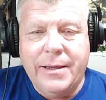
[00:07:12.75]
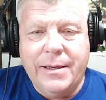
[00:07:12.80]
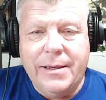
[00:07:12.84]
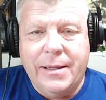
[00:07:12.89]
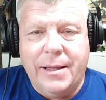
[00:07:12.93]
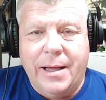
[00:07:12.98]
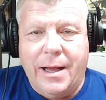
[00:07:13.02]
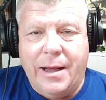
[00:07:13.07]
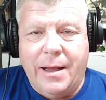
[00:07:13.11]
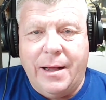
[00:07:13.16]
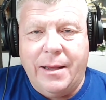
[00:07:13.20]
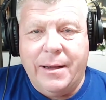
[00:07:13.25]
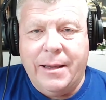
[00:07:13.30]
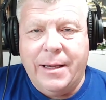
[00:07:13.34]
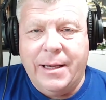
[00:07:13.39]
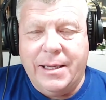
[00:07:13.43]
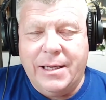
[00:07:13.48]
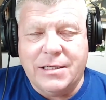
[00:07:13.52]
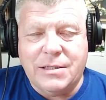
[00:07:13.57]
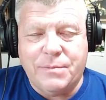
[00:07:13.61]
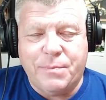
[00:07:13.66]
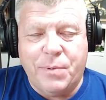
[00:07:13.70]

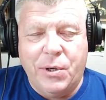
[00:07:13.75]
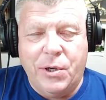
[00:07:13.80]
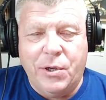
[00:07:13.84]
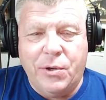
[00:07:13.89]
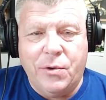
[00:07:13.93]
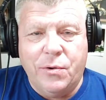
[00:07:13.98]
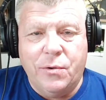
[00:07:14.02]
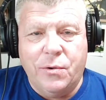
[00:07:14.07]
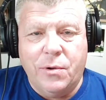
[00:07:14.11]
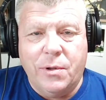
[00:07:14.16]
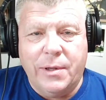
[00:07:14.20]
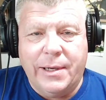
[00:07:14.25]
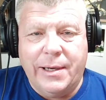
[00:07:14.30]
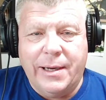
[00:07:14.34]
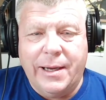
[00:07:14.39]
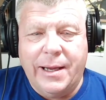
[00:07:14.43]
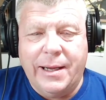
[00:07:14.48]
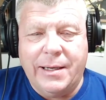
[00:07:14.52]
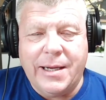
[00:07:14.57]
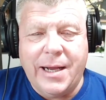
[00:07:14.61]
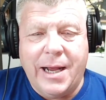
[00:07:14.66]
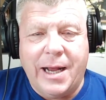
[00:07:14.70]
It's pretty cool,
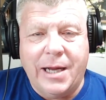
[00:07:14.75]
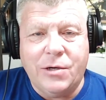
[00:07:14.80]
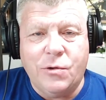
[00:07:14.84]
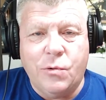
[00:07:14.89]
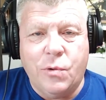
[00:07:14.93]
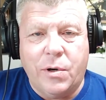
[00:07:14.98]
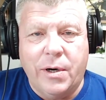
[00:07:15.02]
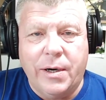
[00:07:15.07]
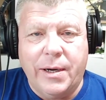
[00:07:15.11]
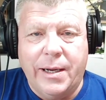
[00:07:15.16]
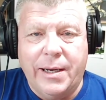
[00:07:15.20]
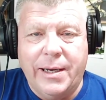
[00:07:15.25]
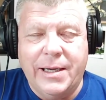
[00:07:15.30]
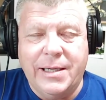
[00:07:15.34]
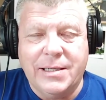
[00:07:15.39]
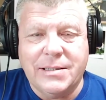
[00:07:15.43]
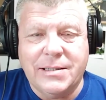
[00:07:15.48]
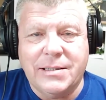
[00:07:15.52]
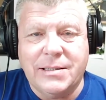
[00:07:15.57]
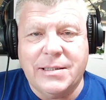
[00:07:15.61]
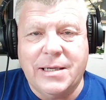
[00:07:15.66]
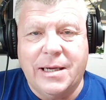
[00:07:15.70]
and Todd Quiring and
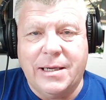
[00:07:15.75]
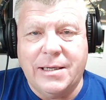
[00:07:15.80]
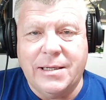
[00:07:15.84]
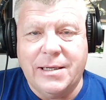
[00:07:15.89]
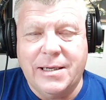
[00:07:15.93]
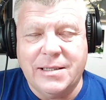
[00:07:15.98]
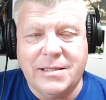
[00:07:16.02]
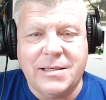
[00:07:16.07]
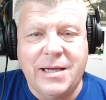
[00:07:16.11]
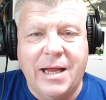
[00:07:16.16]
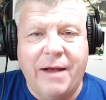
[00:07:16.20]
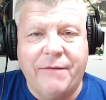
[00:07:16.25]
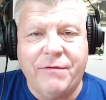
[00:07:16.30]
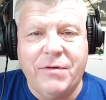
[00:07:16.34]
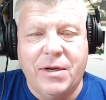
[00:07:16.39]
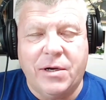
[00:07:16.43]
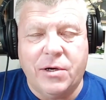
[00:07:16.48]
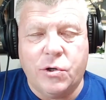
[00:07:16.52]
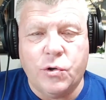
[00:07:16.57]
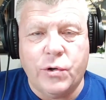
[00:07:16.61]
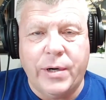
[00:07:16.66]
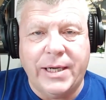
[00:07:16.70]
his staff
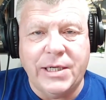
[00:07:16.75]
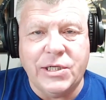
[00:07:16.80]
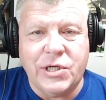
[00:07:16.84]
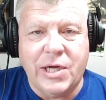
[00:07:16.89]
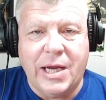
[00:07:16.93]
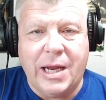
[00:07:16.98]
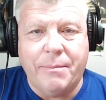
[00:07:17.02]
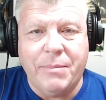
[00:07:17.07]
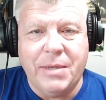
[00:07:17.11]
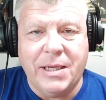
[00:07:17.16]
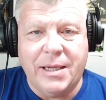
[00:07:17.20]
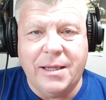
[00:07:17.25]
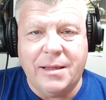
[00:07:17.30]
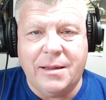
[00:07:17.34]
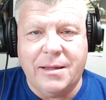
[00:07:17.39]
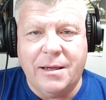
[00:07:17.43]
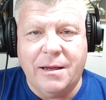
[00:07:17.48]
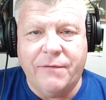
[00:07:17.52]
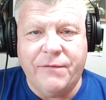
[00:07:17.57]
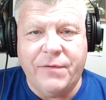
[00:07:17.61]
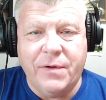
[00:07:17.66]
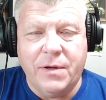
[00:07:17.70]
did a great job to get
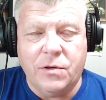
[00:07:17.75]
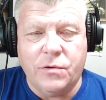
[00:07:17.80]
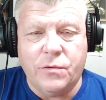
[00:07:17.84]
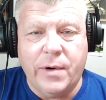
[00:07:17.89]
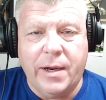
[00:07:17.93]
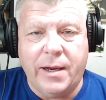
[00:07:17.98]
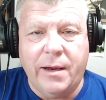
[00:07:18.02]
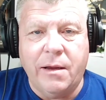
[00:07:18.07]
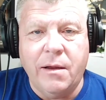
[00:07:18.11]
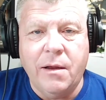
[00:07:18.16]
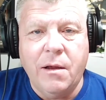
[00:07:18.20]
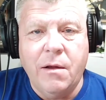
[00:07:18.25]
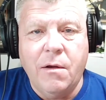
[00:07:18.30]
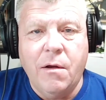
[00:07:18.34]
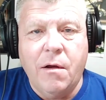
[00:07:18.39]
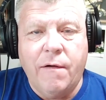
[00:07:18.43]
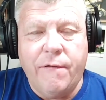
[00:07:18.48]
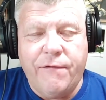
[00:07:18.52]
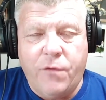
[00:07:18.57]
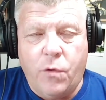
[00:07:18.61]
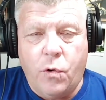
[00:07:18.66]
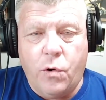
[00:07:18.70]
the infield ready
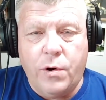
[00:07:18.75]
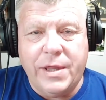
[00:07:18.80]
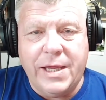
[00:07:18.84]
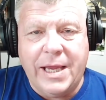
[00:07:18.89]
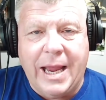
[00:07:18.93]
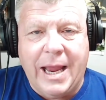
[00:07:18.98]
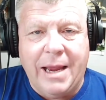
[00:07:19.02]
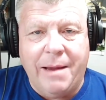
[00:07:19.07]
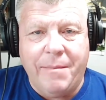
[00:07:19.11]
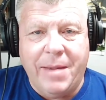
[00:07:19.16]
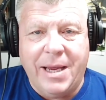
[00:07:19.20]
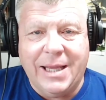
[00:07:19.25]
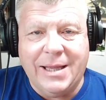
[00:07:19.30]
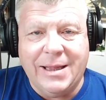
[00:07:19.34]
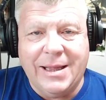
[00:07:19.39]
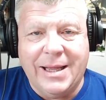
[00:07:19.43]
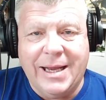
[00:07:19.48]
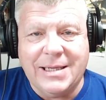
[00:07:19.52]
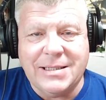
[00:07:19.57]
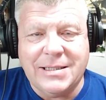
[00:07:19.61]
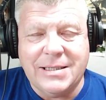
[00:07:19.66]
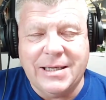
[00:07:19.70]
for the A main
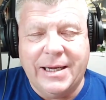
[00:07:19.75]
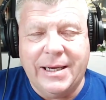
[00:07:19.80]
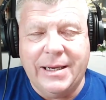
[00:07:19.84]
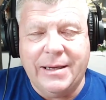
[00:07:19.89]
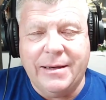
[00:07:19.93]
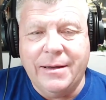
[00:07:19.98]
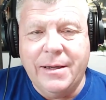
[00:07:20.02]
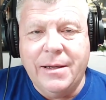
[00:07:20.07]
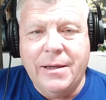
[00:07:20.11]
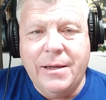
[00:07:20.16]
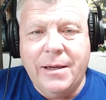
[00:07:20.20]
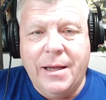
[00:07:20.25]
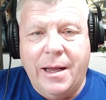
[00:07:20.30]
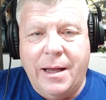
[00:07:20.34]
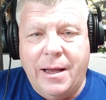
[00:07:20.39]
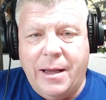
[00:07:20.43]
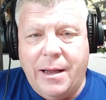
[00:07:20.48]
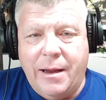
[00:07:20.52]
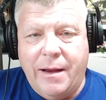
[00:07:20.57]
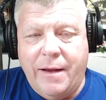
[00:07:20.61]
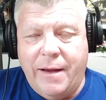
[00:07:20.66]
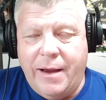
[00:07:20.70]
last night.
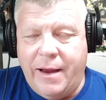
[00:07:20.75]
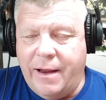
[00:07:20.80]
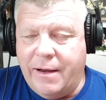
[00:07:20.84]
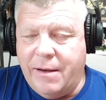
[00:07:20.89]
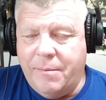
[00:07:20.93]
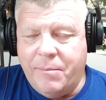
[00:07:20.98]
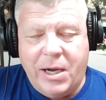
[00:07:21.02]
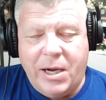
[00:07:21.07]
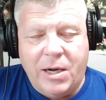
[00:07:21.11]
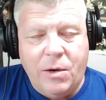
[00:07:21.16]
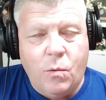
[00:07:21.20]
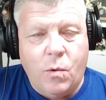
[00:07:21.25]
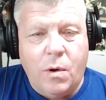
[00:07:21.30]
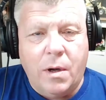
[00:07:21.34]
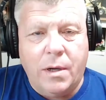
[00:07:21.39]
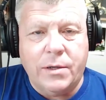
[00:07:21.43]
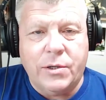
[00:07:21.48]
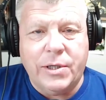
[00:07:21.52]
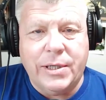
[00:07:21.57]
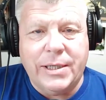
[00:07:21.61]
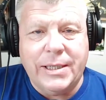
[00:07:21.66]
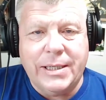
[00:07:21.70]
Anybody
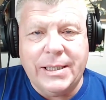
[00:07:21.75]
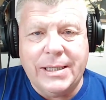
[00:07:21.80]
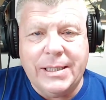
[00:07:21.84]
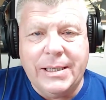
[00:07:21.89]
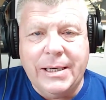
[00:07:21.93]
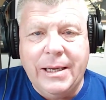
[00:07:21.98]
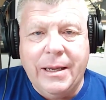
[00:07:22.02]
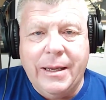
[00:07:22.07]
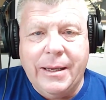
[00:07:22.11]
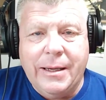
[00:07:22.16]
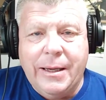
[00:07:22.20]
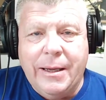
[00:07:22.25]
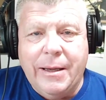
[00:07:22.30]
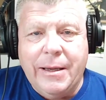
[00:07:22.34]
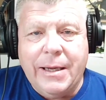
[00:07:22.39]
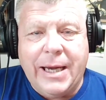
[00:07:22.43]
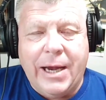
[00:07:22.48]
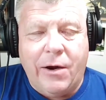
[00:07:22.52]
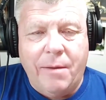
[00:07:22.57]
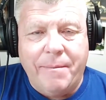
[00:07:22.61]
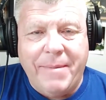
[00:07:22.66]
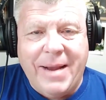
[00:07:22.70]
wondering,
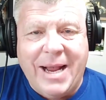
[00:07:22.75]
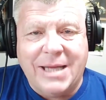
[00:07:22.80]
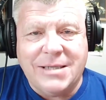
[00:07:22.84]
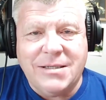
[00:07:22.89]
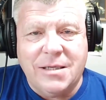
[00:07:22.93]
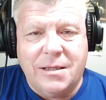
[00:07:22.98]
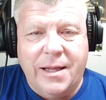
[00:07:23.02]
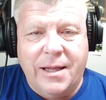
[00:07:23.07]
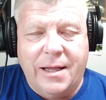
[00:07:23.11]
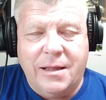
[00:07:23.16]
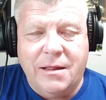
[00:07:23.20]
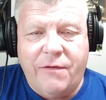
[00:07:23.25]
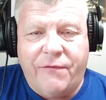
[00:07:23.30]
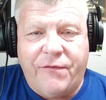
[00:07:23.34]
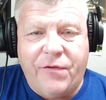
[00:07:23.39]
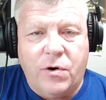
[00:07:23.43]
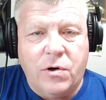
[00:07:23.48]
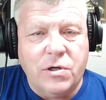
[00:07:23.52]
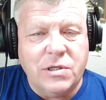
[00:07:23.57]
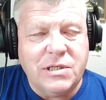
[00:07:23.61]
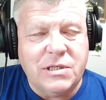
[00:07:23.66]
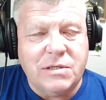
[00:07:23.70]
Kerry Madsen led the
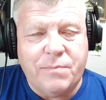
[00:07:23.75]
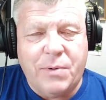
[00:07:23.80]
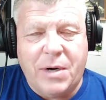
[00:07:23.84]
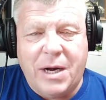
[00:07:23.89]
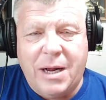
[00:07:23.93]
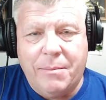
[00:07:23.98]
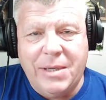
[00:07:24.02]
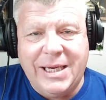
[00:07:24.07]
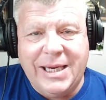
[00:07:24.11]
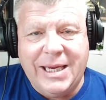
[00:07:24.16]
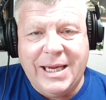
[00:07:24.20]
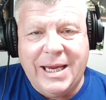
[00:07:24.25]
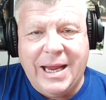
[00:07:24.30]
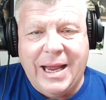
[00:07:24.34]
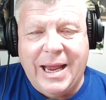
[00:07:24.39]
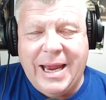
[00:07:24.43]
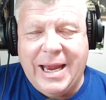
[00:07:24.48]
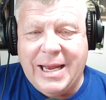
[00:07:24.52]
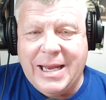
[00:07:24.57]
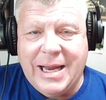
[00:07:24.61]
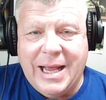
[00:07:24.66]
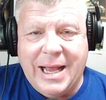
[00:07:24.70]
first probably
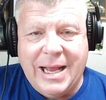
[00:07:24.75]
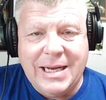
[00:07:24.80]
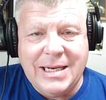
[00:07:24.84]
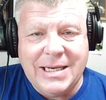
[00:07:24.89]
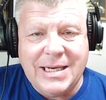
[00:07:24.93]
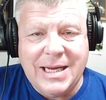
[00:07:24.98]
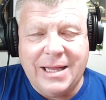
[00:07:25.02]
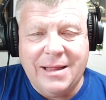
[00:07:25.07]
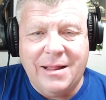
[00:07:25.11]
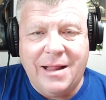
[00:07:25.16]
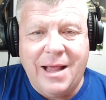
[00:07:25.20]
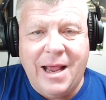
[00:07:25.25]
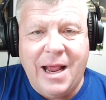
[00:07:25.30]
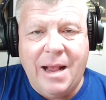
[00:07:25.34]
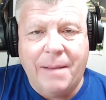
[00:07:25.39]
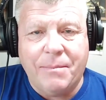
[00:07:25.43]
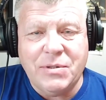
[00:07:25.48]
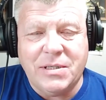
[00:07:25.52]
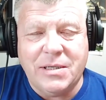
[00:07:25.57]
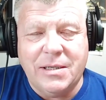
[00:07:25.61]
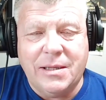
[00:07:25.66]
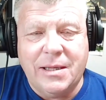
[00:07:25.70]
8, 9, 10
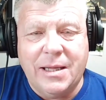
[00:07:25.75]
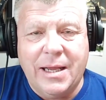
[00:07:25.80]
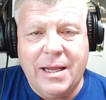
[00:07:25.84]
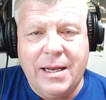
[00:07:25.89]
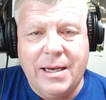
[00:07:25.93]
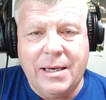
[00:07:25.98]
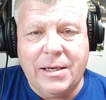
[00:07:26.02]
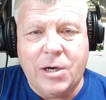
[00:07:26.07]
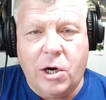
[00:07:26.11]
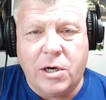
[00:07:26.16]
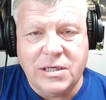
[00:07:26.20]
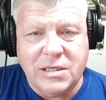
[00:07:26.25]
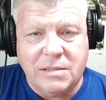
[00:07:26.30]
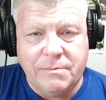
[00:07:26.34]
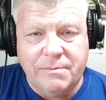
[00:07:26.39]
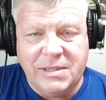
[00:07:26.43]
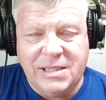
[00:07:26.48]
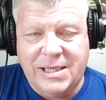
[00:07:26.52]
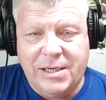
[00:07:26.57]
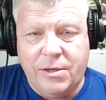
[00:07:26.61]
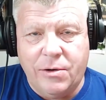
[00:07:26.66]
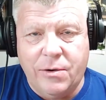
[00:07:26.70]
laps, and then Carson
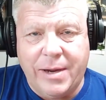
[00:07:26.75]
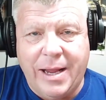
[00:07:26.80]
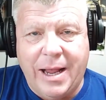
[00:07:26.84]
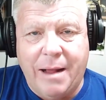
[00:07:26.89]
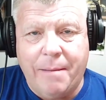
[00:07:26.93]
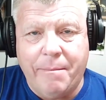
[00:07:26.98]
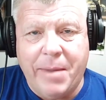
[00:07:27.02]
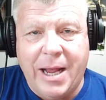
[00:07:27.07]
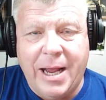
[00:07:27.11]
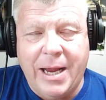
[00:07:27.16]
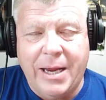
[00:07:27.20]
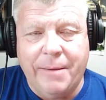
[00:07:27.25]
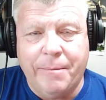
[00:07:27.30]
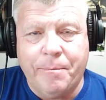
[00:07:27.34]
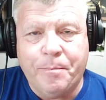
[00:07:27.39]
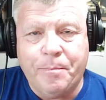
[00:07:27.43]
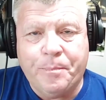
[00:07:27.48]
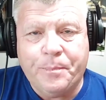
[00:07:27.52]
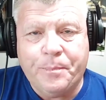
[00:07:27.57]
Macedo got by him.